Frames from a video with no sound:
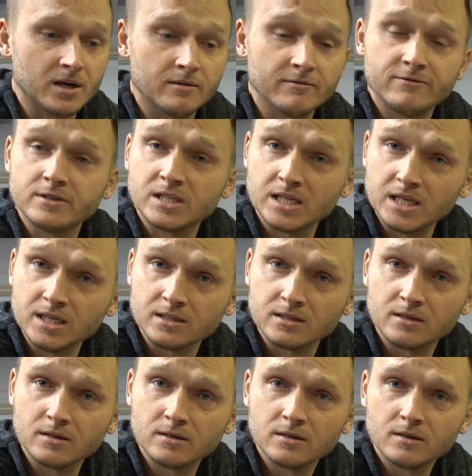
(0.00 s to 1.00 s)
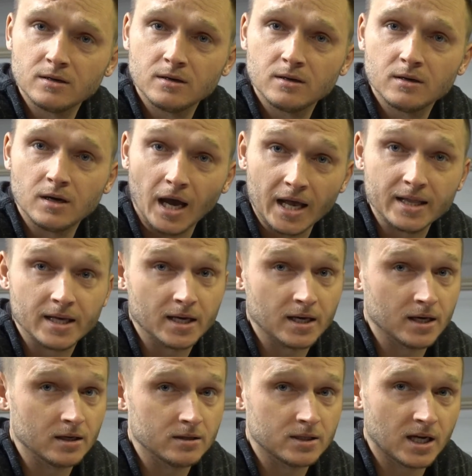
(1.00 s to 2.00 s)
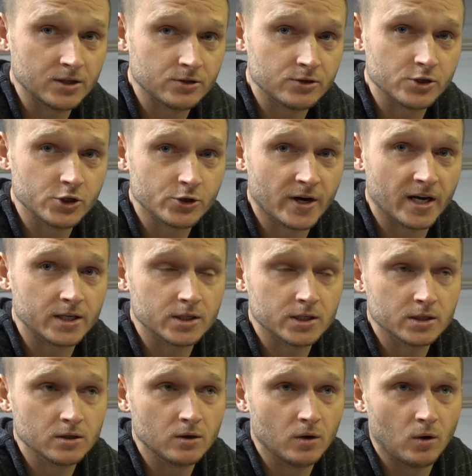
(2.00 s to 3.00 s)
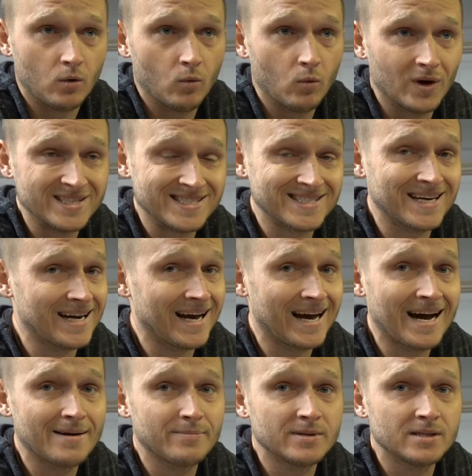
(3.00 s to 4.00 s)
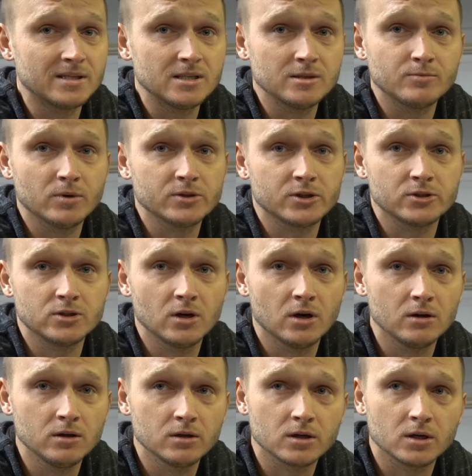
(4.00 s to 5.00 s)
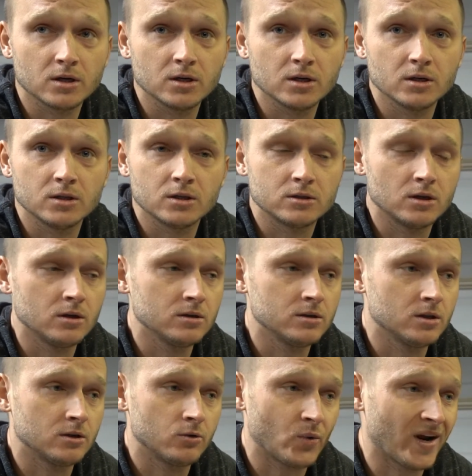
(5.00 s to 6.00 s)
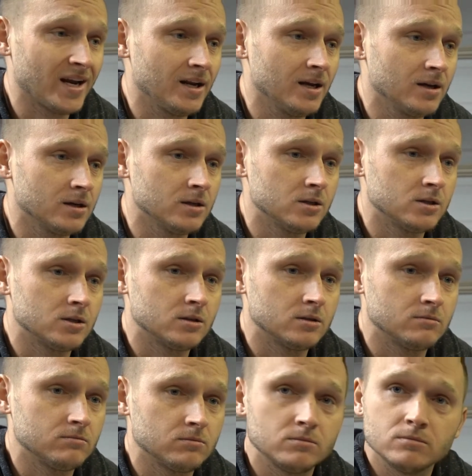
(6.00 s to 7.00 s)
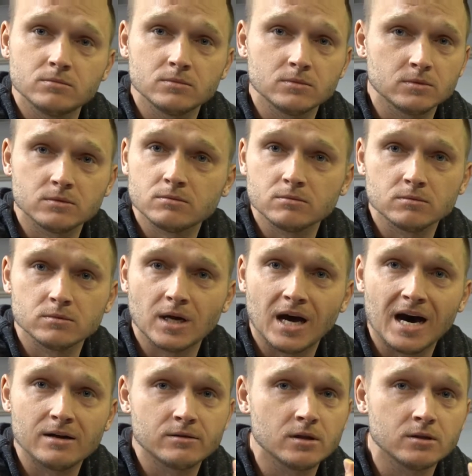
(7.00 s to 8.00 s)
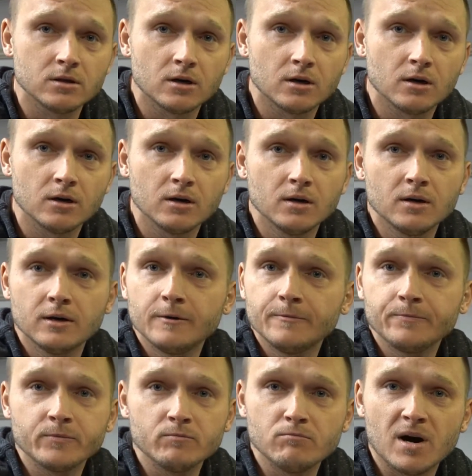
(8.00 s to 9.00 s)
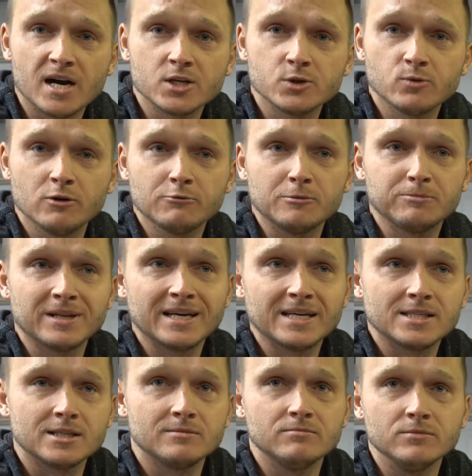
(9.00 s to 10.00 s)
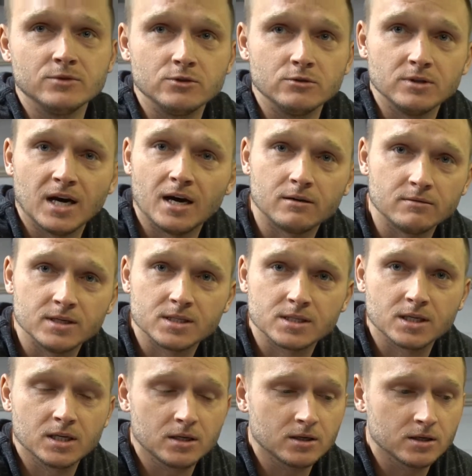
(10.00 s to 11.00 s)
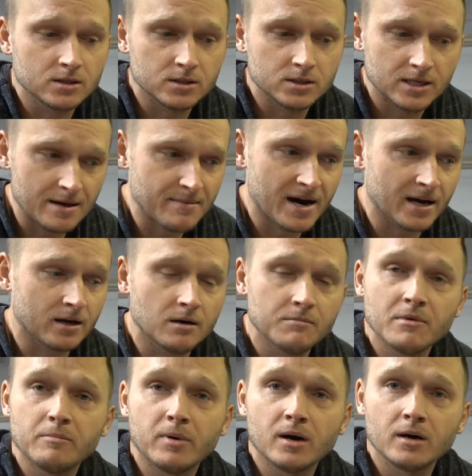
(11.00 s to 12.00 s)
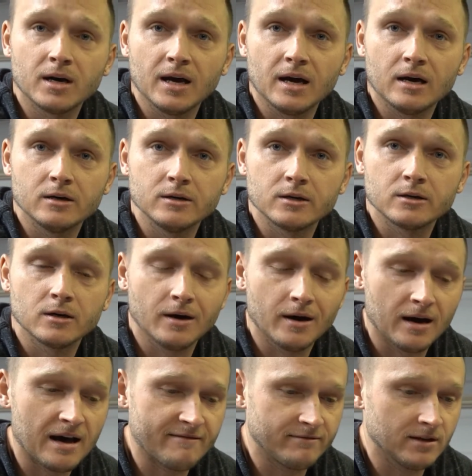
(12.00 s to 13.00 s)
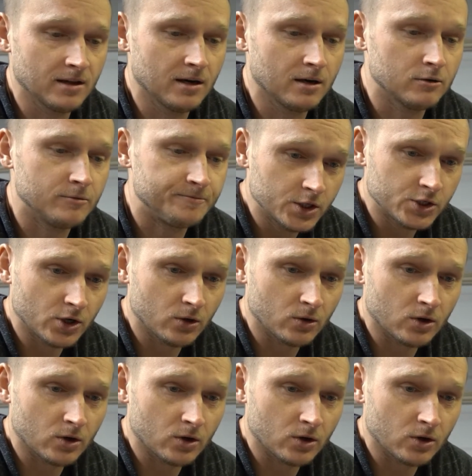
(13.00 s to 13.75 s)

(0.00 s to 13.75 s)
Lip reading: fatigued and they tend to stretch. Once that happens, these bolts are no longer good. Their rating is out the door. Might as well replace them. Do not risk it, because they might come apart under a heavy load. So